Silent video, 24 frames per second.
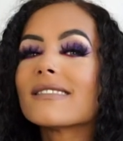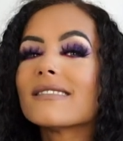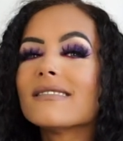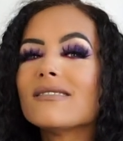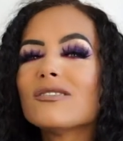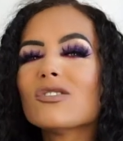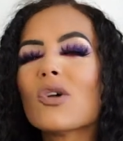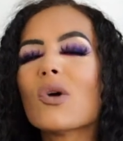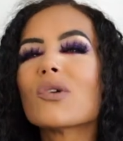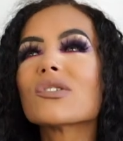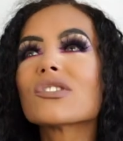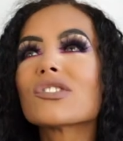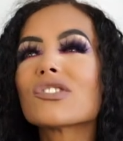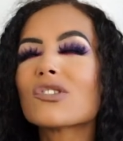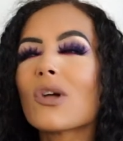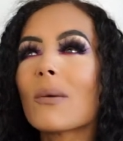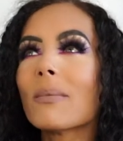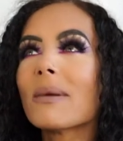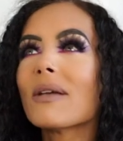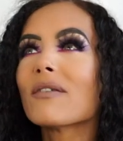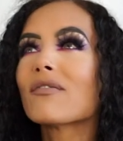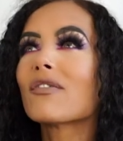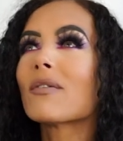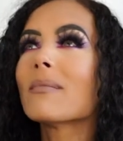not
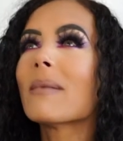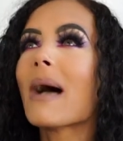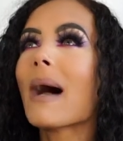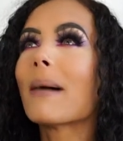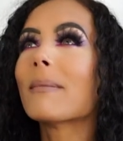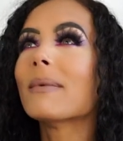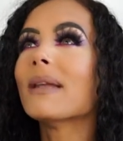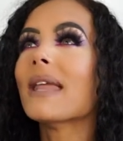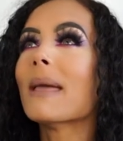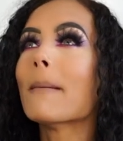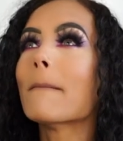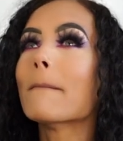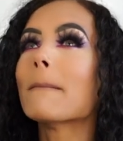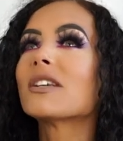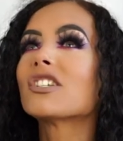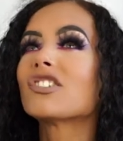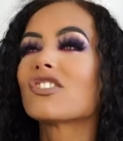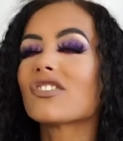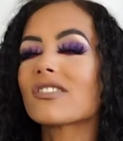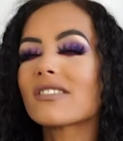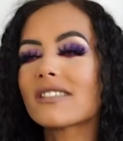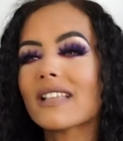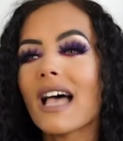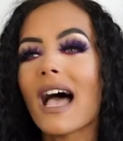stop it from happening, but
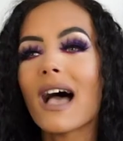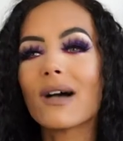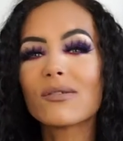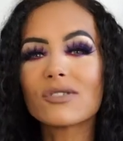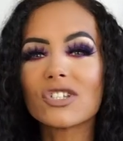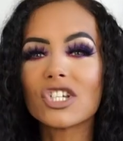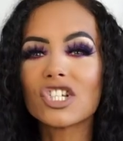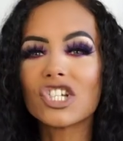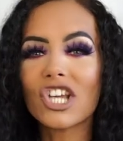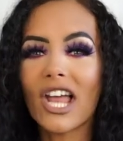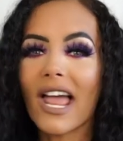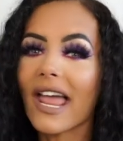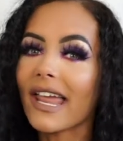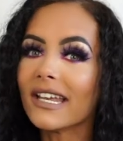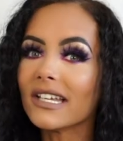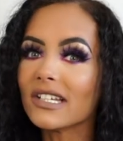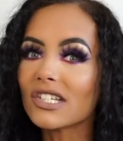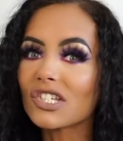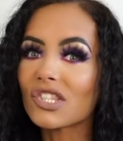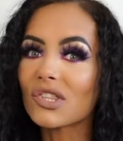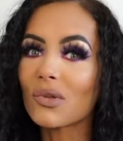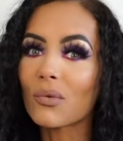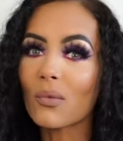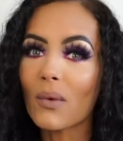just how to
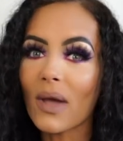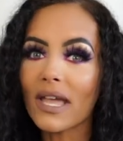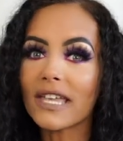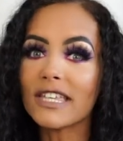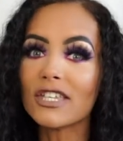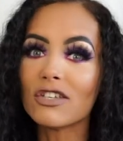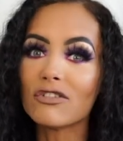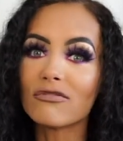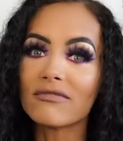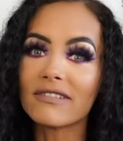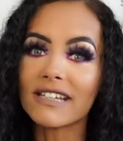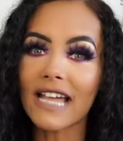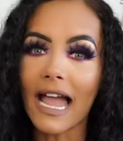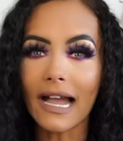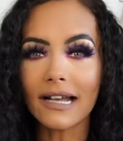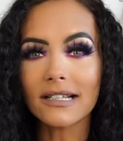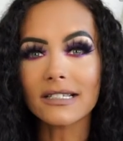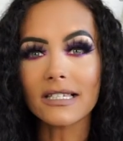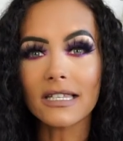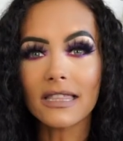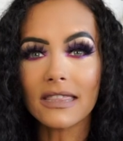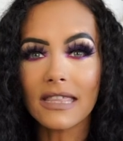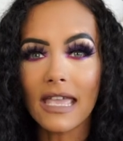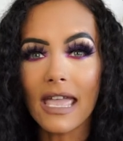change the way you
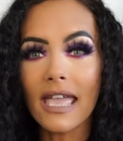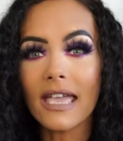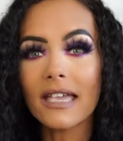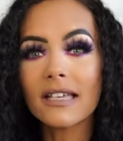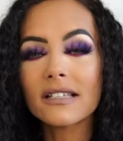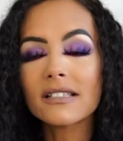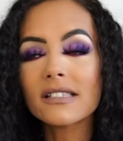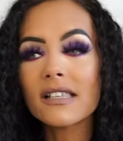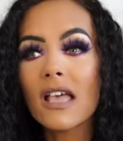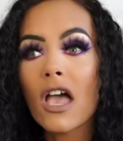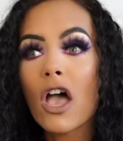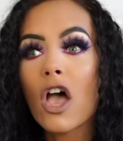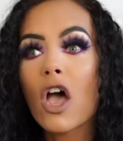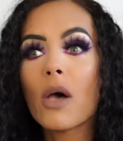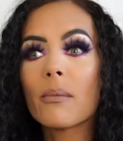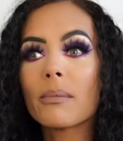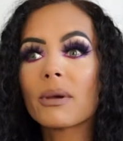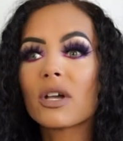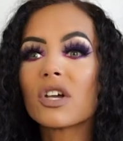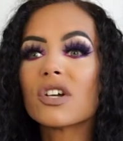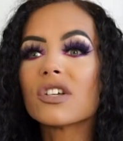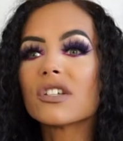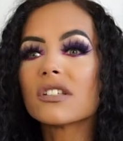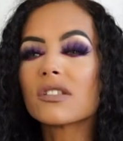react to things
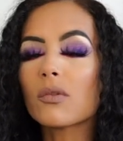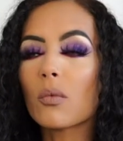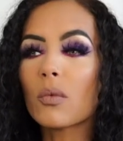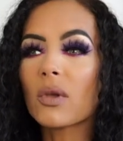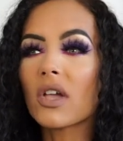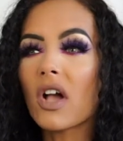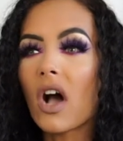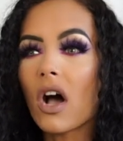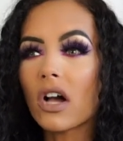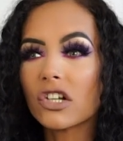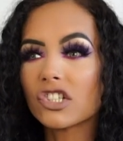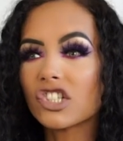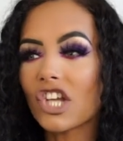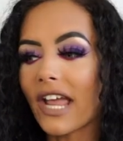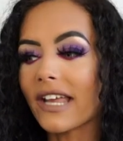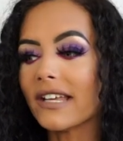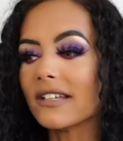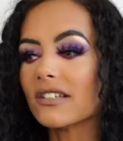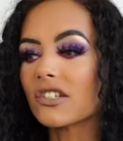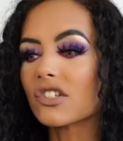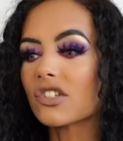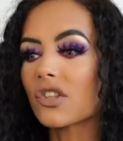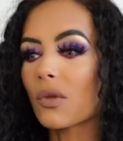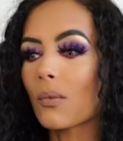because we can't
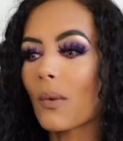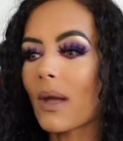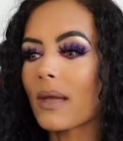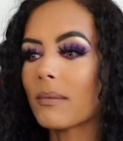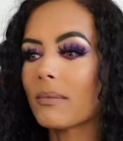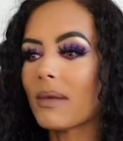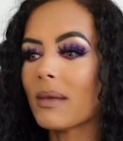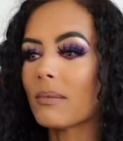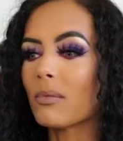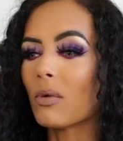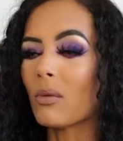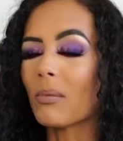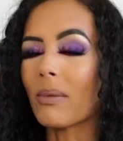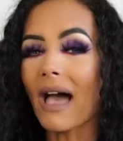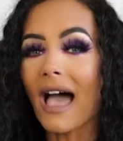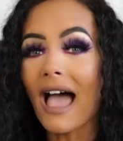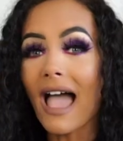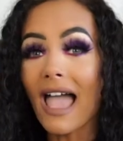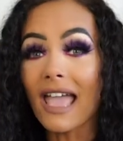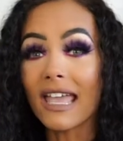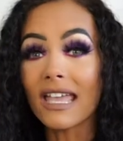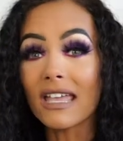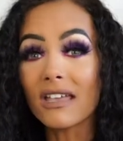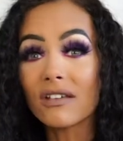change the way people
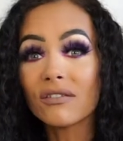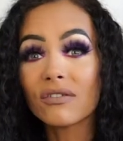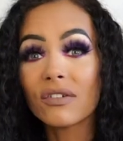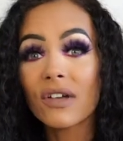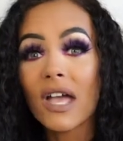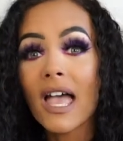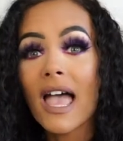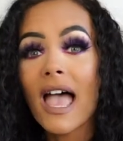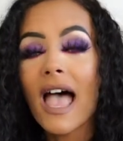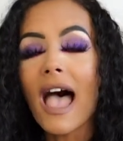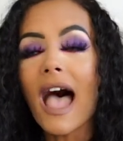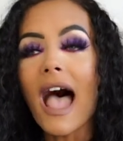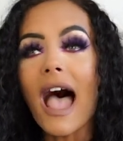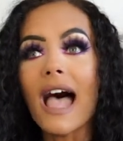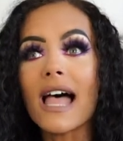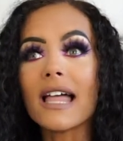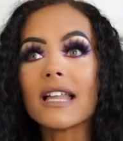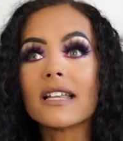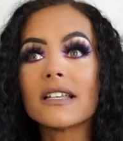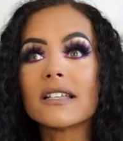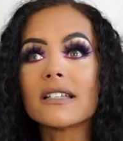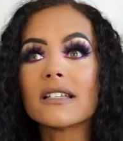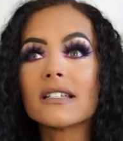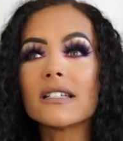behave
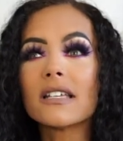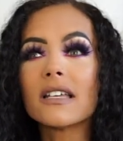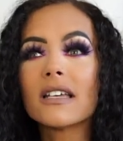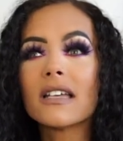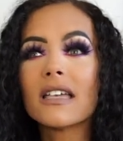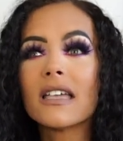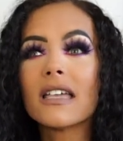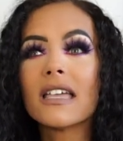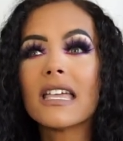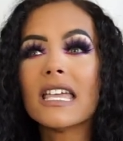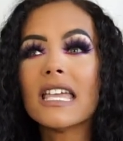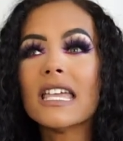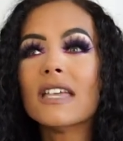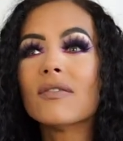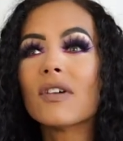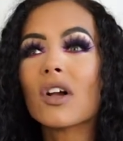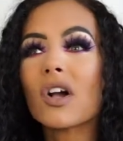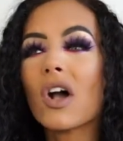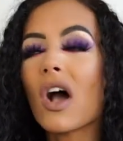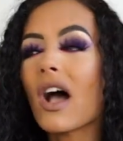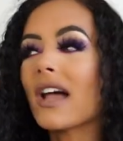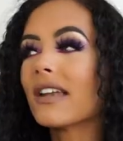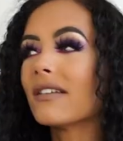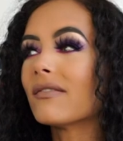and
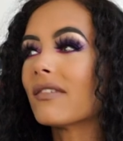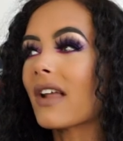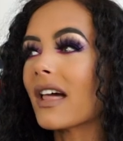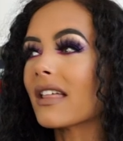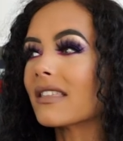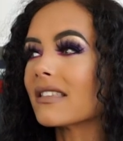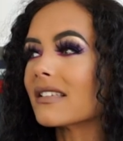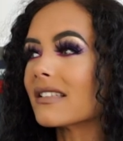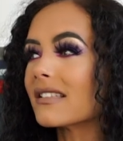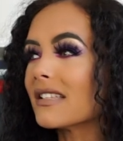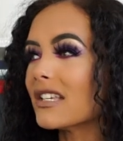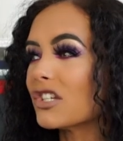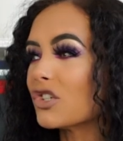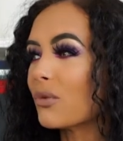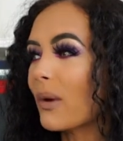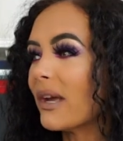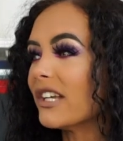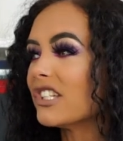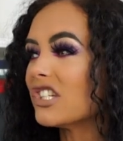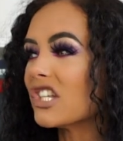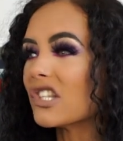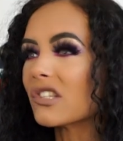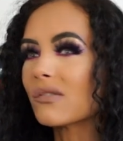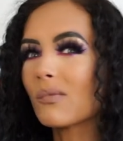even kind of like the
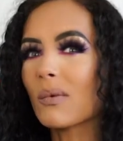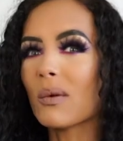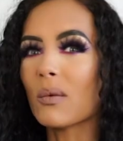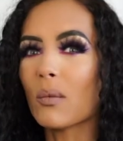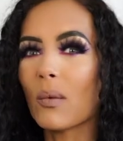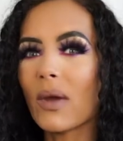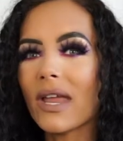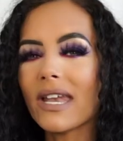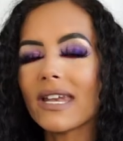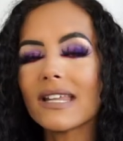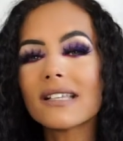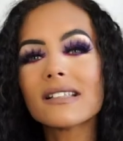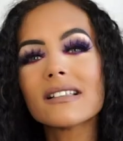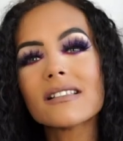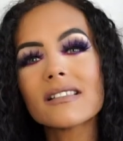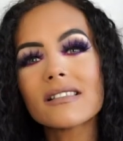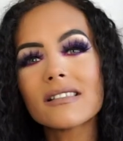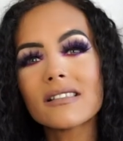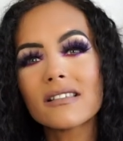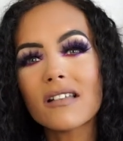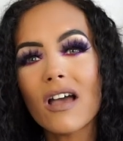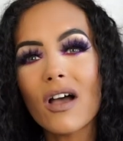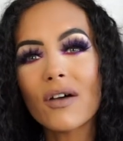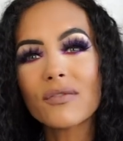situations we witness and
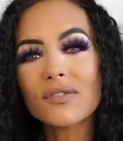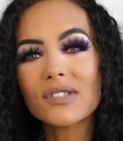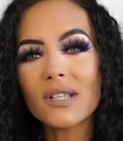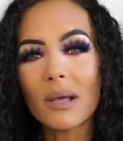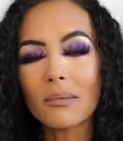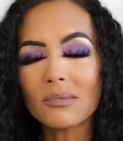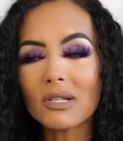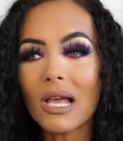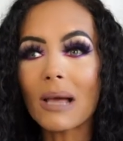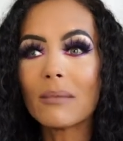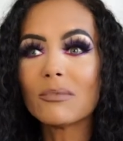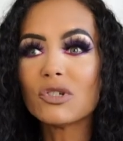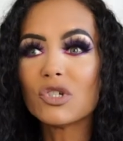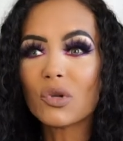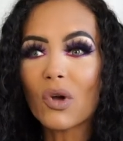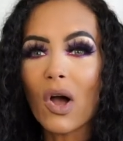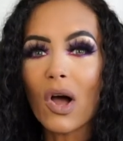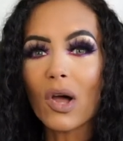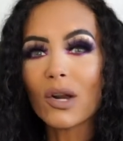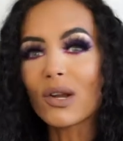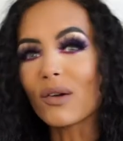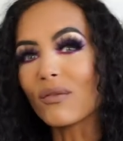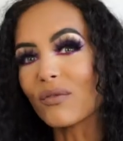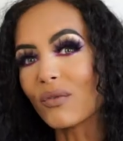stuff, sometimes you
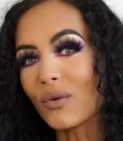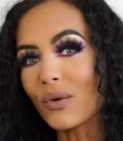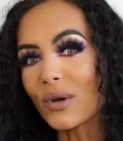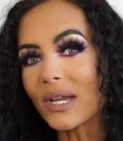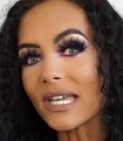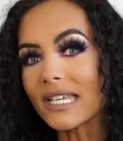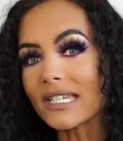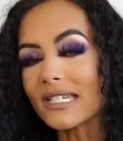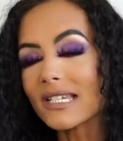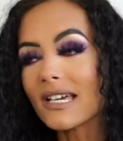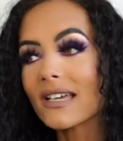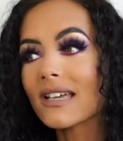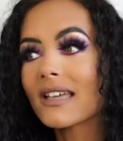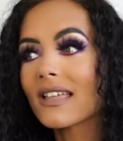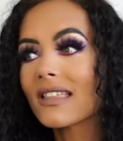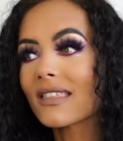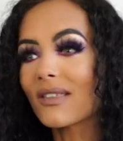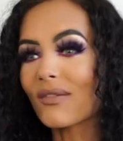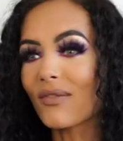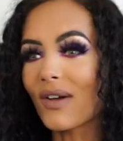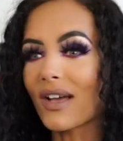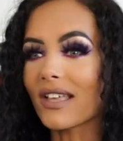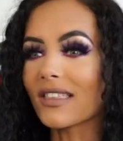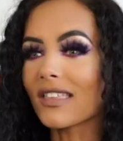can't avoid
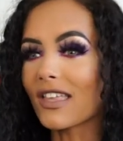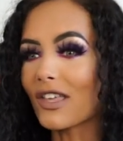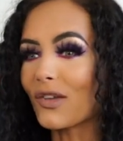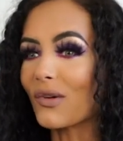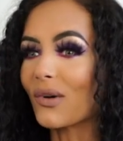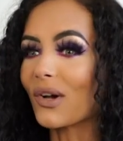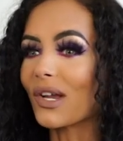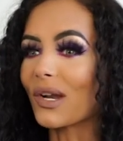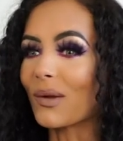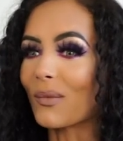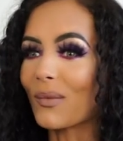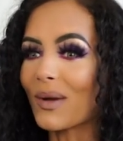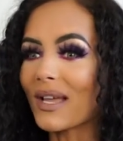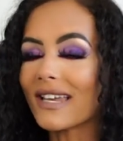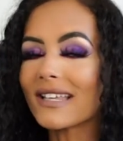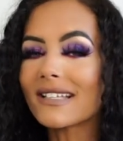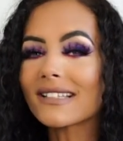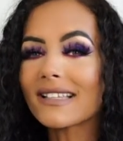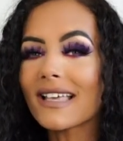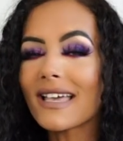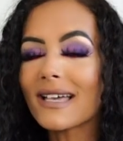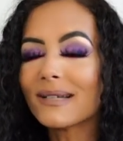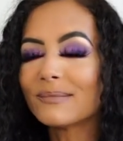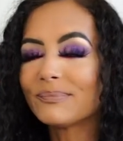the fact that you're going to
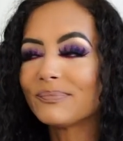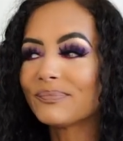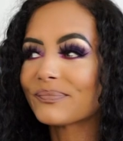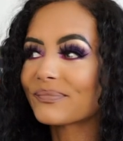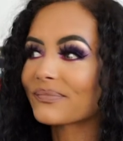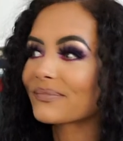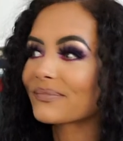witness it.